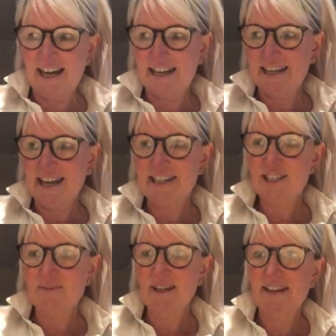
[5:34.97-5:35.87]
and
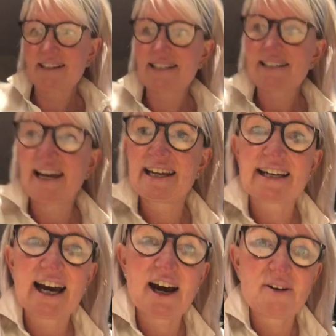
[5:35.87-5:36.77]
next we're going to
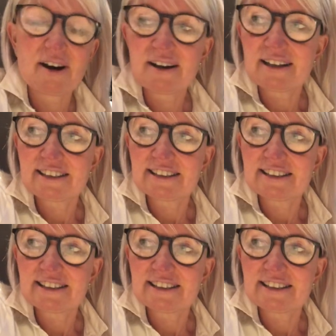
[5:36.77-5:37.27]
take our